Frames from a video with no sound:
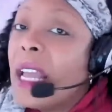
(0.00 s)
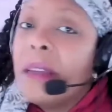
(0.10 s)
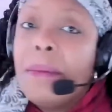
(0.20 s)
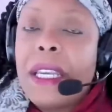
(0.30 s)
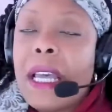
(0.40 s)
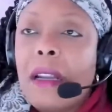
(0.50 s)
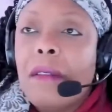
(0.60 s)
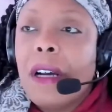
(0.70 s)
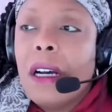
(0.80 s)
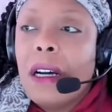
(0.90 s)
could be kind of
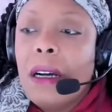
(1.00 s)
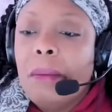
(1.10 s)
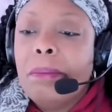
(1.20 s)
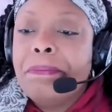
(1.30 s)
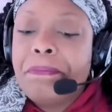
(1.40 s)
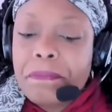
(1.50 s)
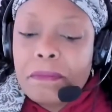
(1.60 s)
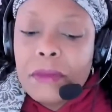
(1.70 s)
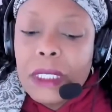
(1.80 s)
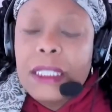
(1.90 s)
a
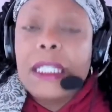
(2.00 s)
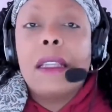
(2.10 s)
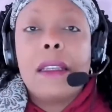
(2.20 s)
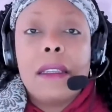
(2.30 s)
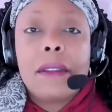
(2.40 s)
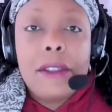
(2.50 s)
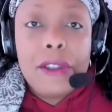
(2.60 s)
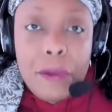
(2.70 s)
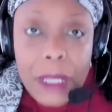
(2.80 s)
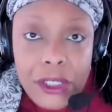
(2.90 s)
delicate
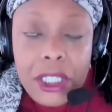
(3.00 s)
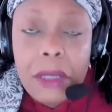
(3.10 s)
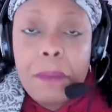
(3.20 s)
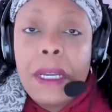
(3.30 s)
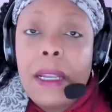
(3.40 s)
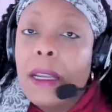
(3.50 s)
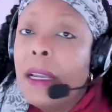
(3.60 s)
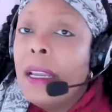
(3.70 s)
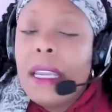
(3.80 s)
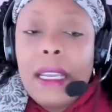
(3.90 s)
situation, but
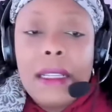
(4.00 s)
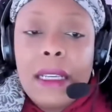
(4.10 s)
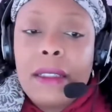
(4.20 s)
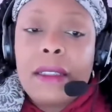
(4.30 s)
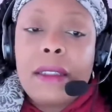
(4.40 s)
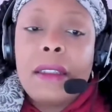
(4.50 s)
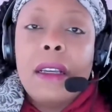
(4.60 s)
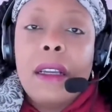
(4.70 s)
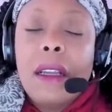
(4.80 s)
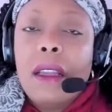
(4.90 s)
it's
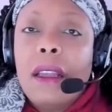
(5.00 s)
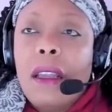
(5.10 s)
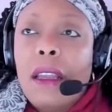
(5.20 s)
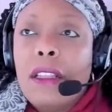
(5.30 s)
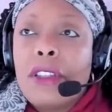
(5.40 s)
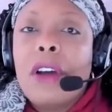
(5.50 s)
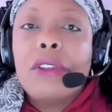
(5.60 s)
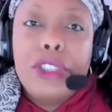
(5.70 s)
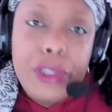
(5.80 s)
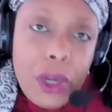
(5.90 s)
as long
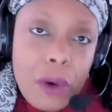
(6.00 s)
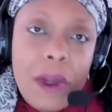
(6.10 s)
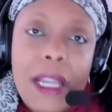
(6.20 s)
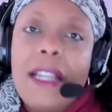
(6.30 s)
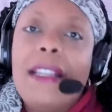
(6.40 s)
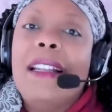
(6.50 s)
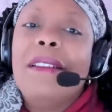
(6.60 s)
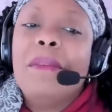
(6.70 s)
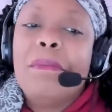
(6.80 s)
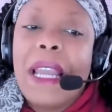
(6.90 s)
as you go in
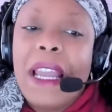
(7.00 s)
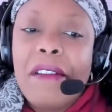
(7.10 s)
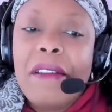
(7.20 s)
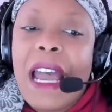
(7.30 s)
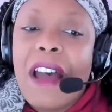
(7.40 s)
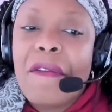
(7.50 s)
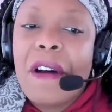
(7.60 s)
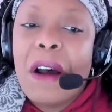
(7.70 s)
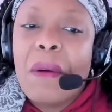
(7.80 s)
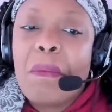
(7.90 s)
and behave, have
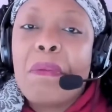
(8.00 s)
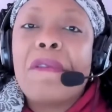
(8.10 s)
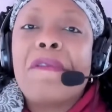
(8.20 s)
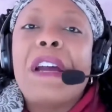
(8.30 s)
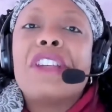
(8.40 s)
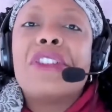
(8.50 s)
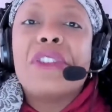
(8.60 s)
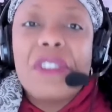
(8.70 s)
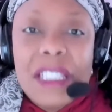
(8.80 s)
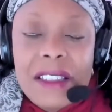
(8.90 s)

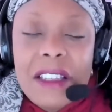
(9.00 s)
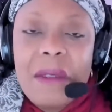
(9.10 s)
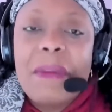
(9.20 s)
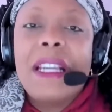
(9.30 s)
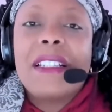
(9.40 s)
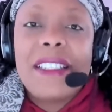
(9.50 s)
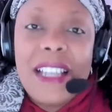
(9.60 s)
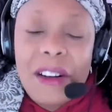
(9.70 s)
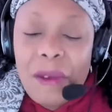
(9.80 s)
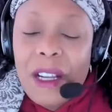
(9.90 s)
professionalism,
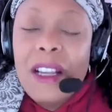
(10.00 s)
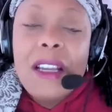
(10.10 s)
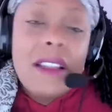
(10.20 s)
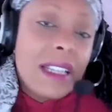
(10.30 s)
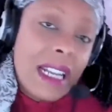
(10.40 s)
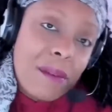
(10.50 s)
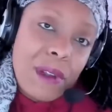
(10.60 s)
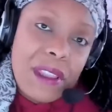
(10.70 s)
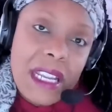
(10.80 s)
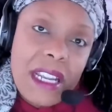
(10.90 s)
etc., then
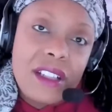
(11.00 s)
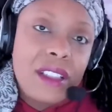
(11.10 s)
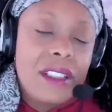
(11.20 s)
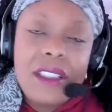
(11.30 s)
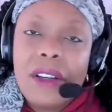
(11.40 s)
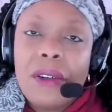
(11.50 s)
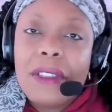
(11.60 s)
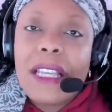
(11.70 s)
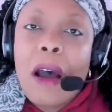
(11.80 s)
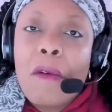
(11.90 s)
everything
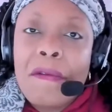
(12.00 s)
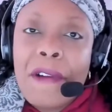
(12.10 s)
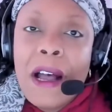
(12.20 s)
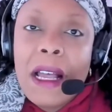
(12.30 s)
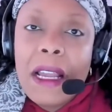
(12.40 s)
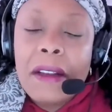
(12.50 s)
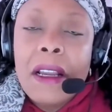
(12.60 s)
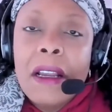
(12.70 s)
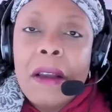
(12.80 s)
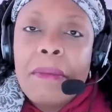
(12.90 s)
turns out fine.
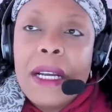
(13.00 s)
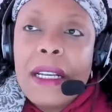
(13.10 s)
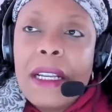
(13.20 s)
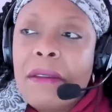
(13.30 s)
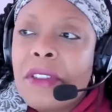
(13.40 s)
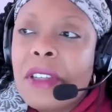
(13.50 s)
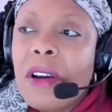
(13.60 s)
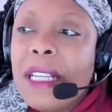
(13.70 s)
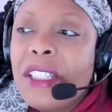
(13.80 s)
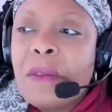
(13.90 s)
But so
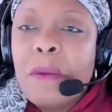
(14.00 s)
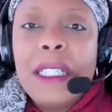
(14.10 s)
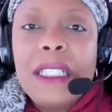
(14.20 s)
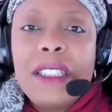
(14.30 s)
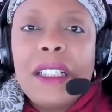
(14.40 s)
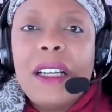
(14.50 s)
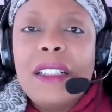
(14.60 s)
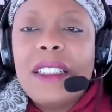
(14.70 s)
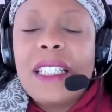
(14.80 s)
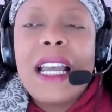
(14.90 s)
I just wanted
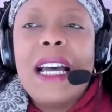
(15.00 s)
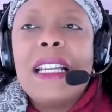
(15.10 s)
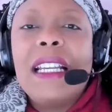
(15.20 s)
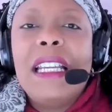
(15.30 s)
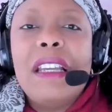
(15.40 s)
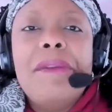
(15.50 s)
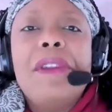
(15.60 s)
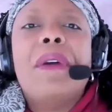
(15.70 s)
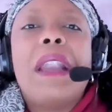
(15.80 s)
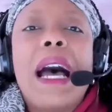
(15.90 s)
to kind of give
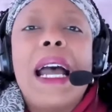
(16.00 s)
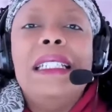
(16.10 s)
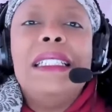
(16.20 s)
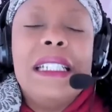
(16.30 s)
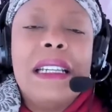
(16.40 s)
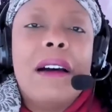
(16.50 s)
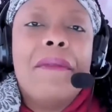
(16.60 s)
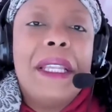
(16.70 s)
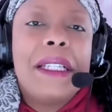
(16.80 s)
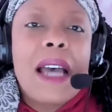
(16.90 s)
you an idea
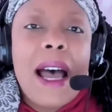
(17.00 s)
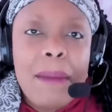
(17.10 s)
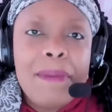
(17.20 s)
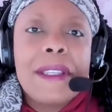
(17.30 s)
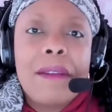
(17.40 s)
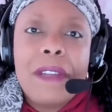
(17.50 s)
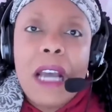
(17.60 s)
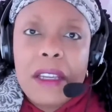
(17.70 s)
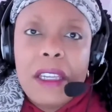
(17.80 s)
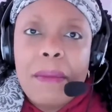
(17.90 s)
of the types of
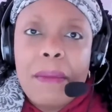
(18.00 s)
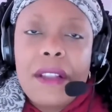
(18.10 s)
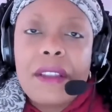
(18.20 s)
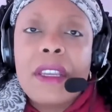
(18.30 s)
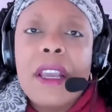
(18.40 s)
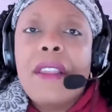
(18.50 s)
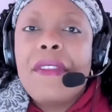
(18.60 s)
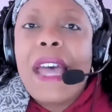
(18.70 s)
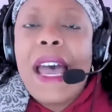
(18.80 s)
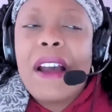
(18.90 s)
documents
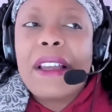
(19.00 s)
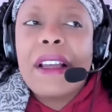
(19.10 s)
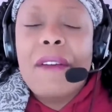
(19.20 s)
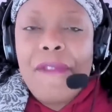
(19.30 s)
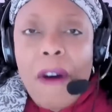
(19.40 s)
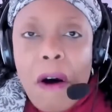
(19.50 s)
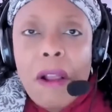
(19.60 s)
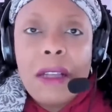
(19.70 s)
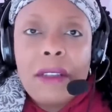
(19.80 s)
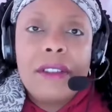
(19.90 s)
that fall
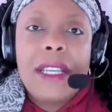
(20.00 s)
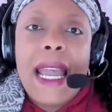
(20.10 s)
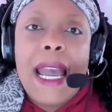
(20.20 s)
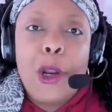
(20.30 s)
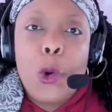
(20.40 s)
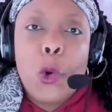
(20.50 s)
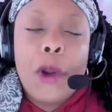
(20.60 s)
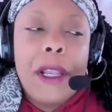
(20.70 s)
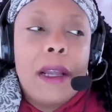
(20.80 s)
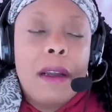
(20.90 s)
under the
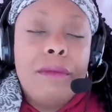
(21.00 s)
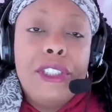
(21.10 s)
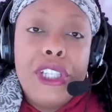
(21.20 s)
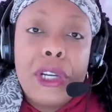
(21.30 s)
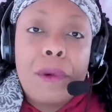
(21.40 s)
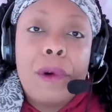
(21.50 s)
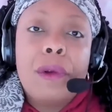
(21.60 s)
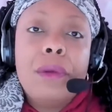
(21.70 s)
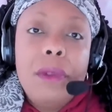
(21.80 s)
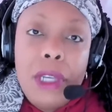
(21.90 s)
category of
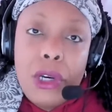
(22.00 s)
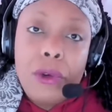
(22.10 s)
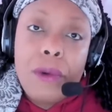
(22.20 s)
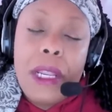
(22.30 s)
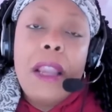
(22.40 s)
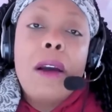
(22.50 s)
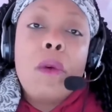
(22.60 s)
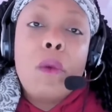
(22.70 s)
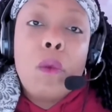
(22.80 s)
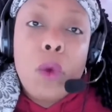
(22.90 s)
general notary
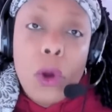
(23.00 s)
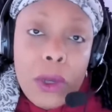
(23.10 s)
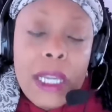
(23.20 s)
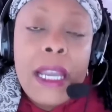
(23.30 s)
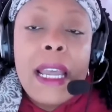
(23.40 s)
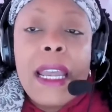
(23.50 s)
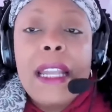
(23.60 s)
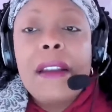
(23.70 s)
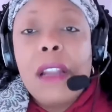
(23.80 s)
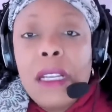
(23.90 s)
work.
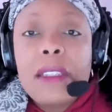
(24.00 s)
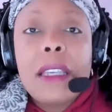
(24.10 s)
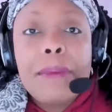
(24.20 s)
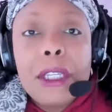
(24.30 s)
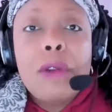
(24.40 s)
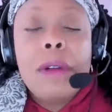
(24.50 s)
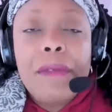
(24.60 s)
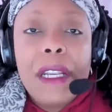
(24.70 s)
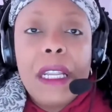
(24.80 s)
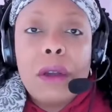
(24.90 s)
And in subsequent
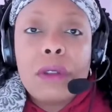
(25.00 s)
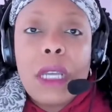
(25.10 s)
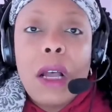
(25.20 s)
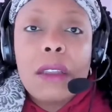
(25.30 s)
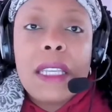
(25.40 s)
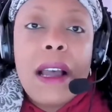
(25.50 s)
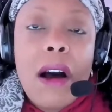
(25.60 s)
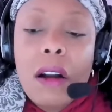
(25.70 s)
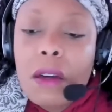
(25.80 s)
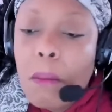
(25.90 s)
videos, I'll
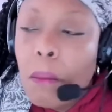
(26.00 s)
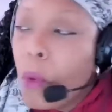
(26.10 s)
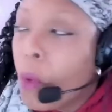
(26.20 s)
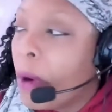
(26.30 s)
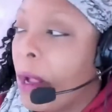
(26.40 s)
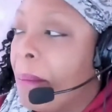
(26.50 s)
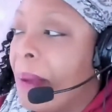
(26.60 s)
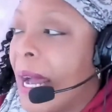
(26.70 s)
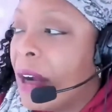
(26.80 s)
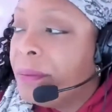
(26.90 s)
talk more
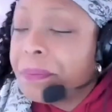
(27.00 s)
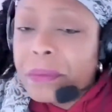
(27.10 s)
about